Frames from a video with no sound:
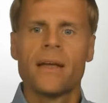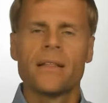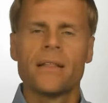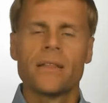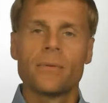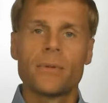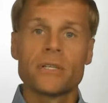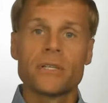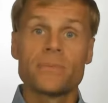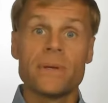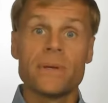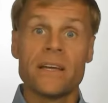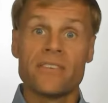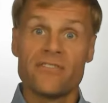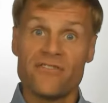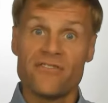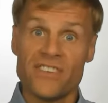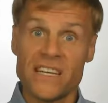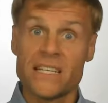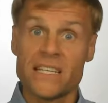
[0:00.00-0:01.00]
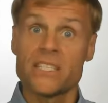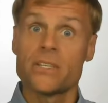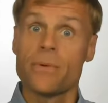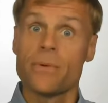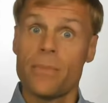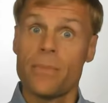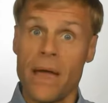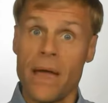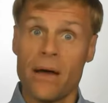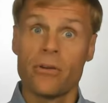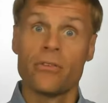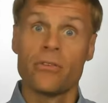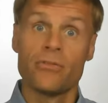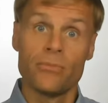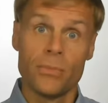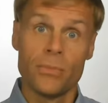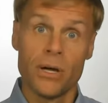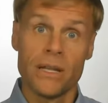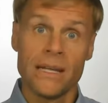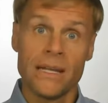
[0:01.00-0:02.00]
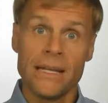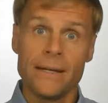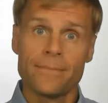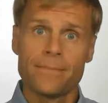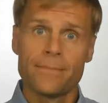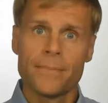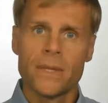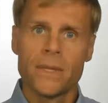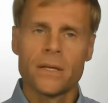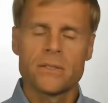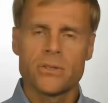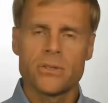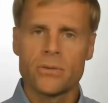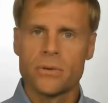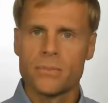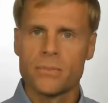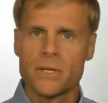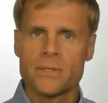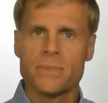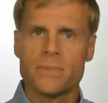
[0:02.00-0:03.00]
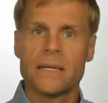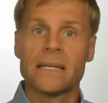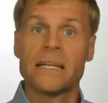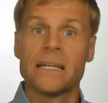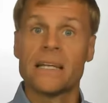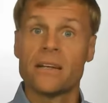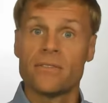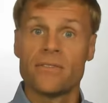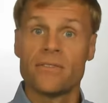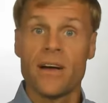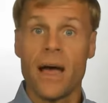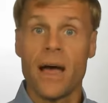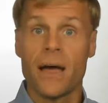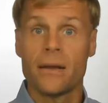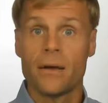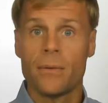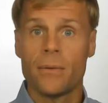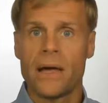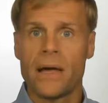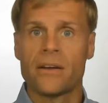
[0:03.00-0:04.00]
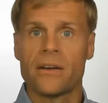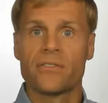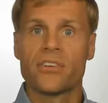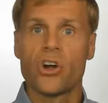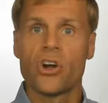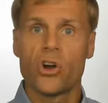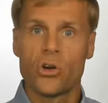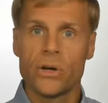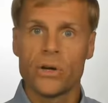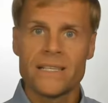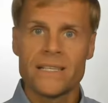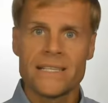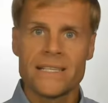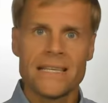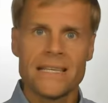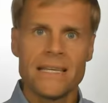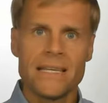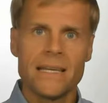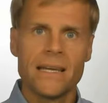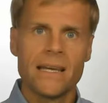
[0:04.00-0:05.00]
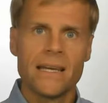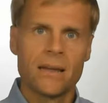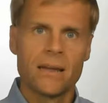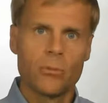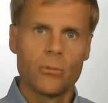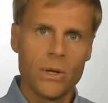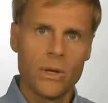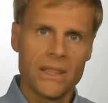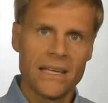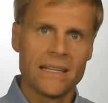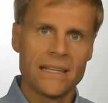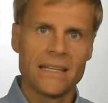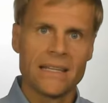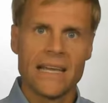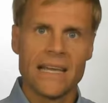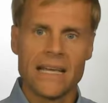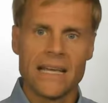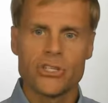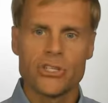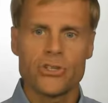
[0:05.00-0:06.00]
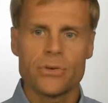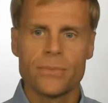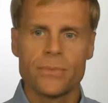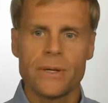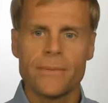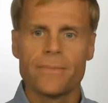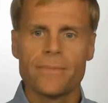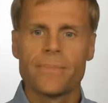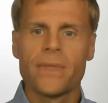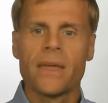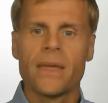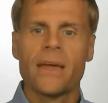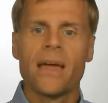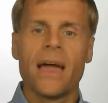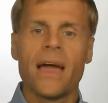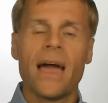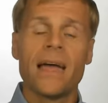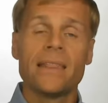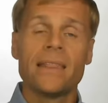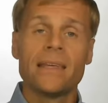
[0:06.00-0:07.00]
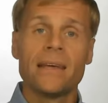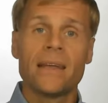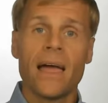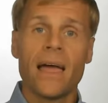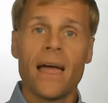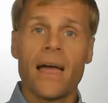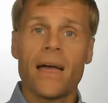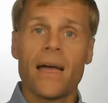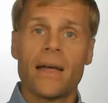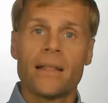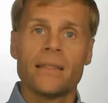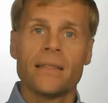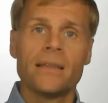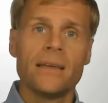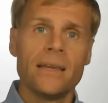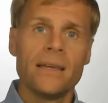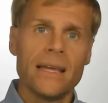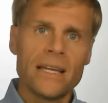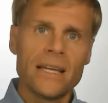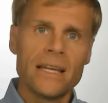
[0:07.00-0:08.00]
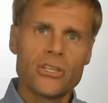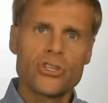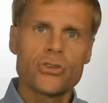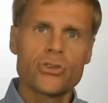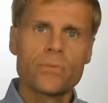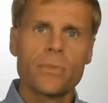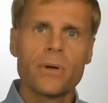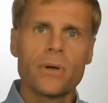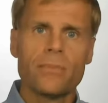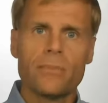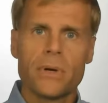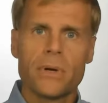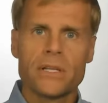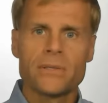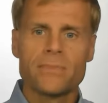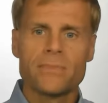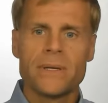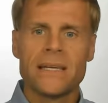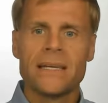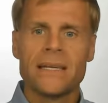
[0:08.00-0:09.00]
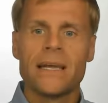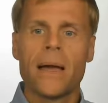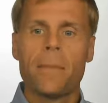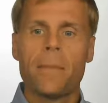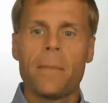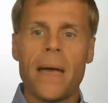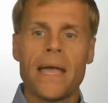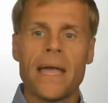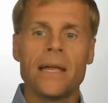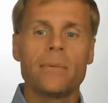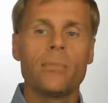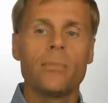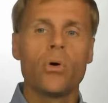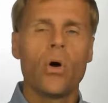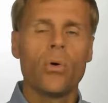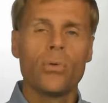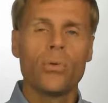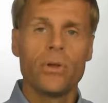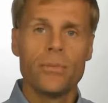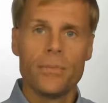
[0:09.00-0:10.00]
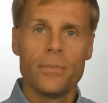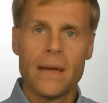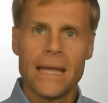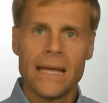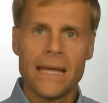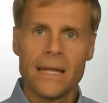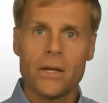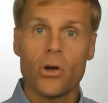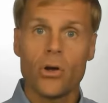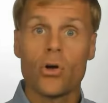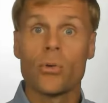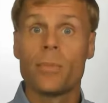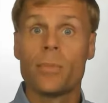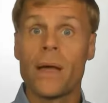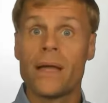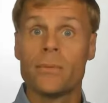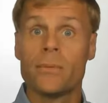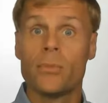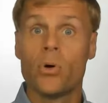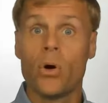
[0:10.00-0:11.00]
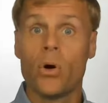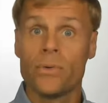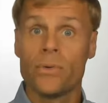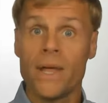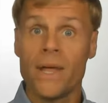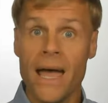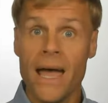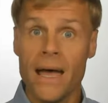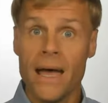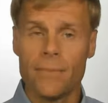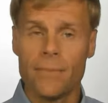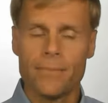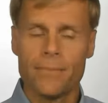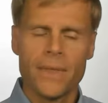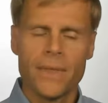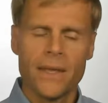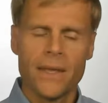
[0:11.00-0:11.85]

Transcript: There must be a fixed amount of money, so there must be identified amount of currency within the instrument, and then the instrument must be payable on demand or payable on time.